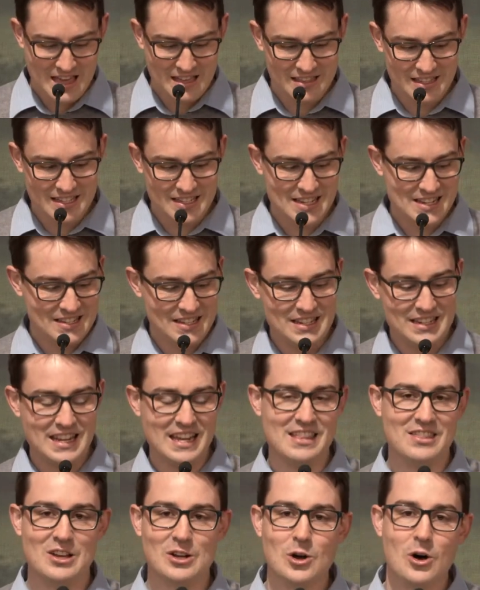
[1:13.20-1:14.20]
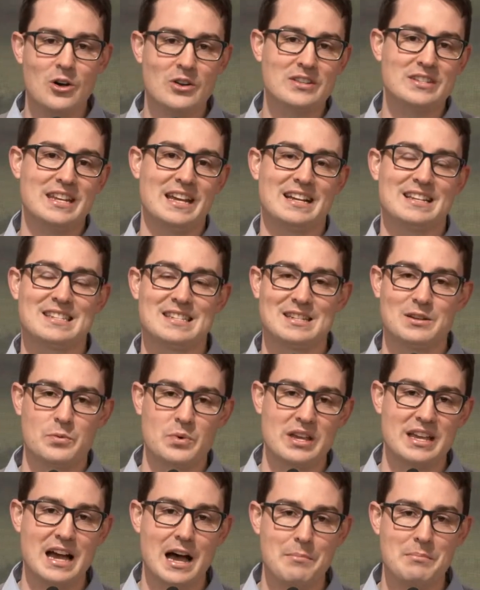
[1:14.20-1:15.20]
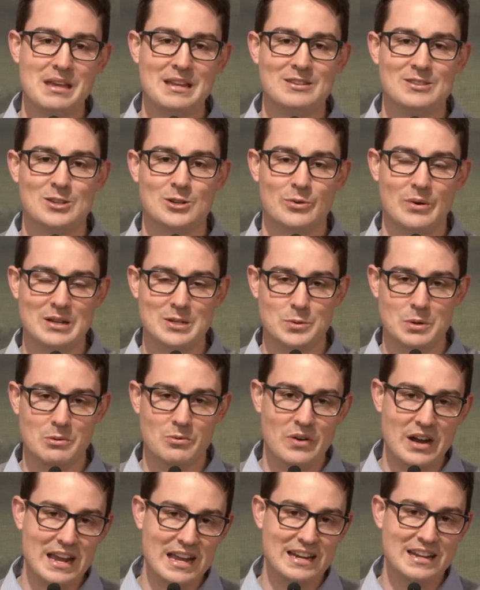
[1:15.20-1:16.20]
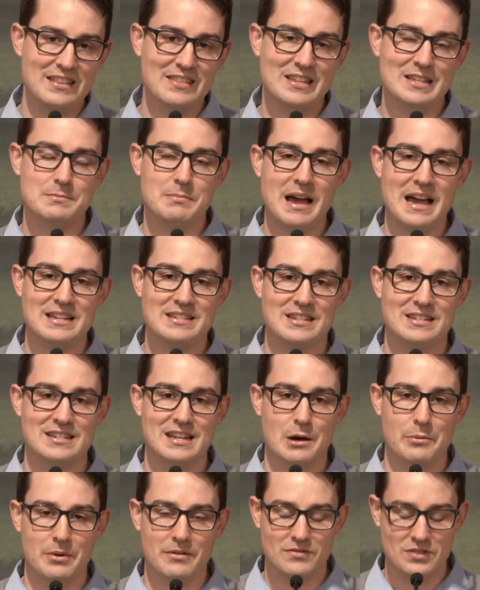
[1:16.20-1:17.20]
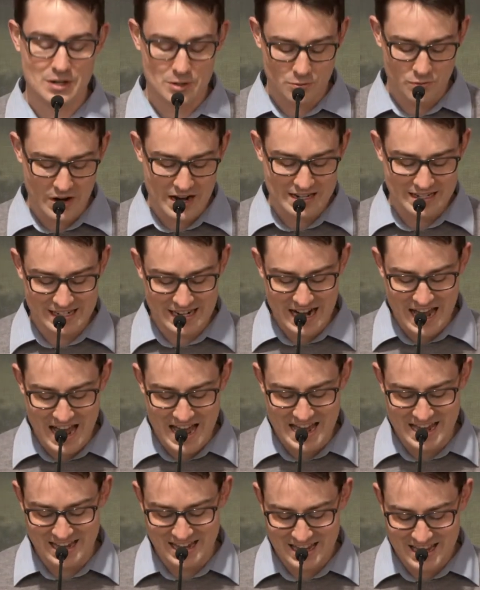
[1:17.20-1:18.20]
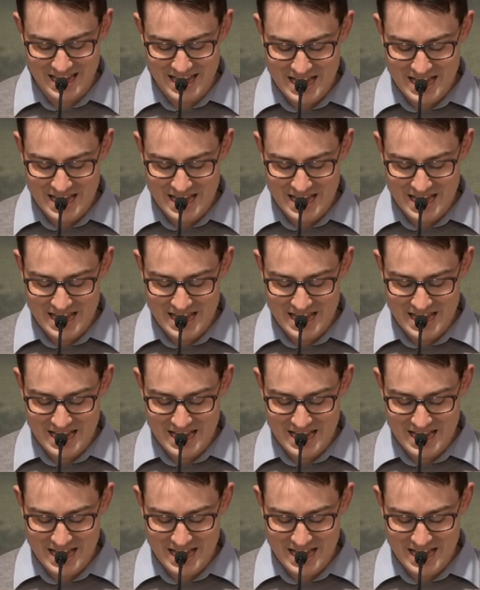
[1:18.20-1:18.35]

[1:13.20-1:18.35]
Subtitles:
This is indeed the context we come into as we read this passage that we've just read today.